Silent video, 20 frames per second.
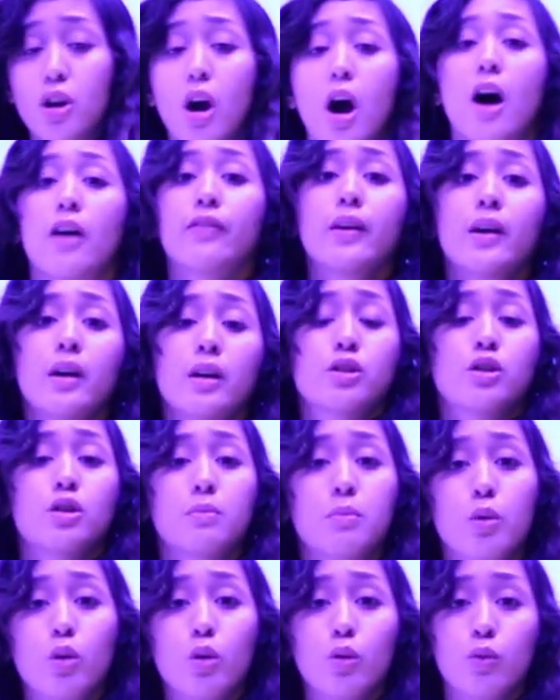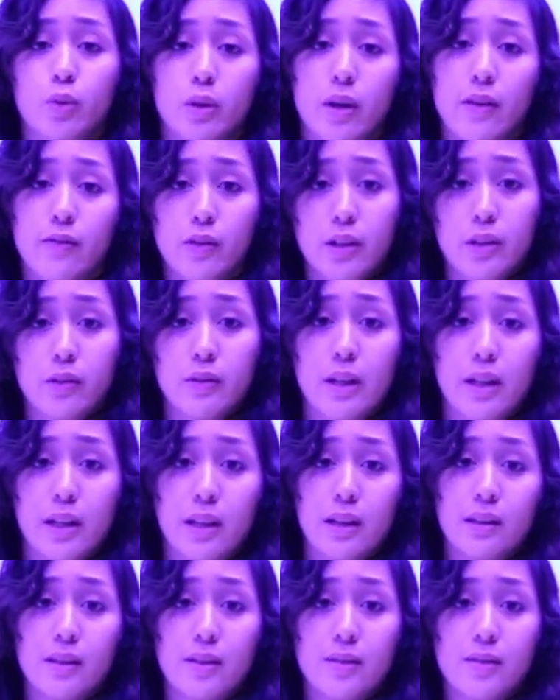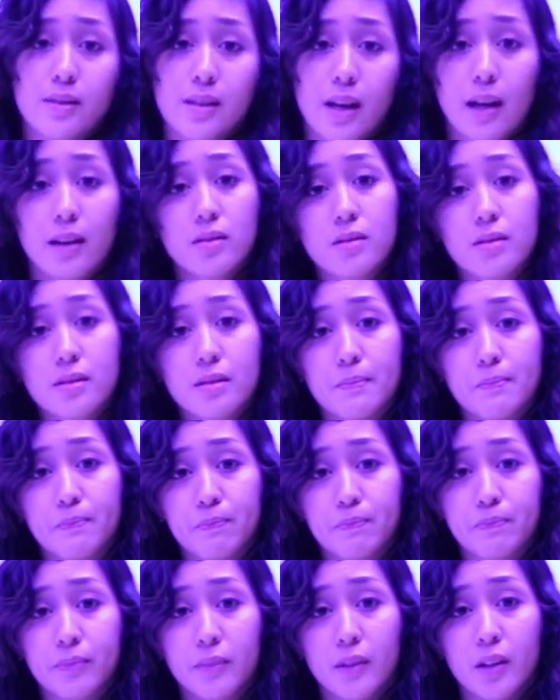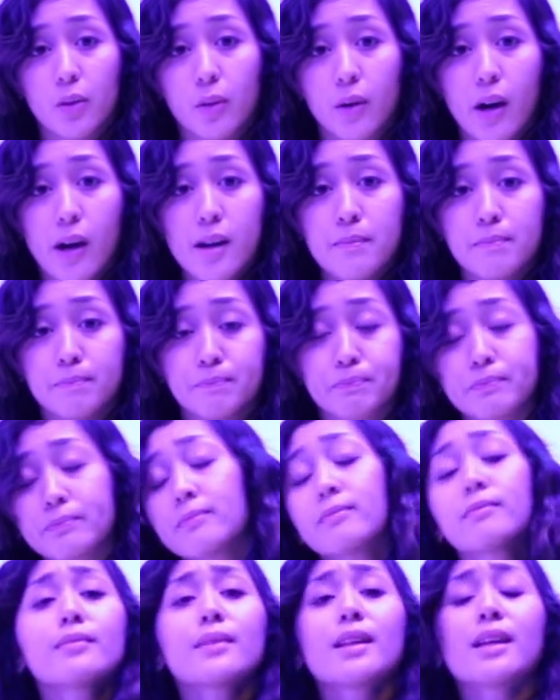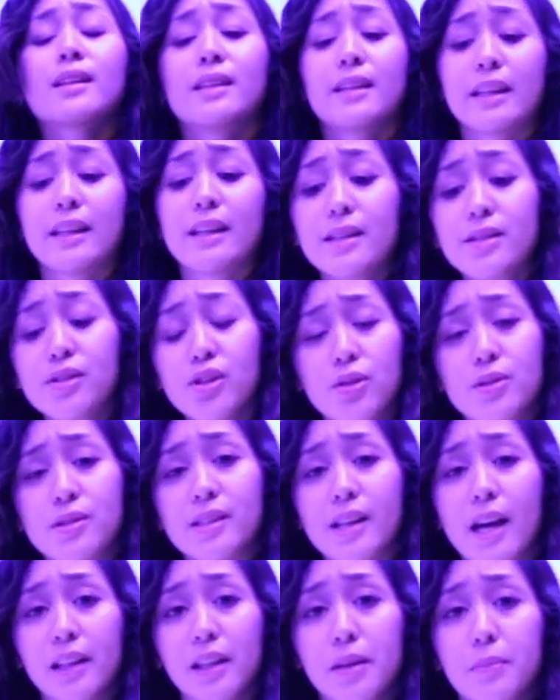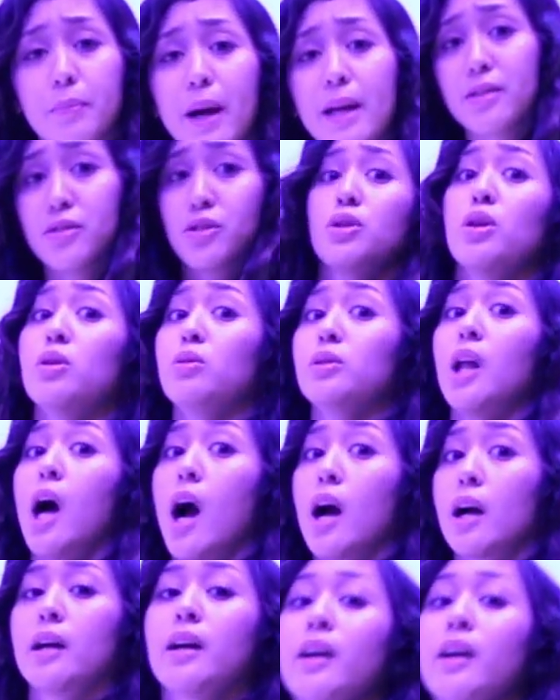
push off, to move whenever you need it in this stance. Okay? Knees are slightly bent, so don't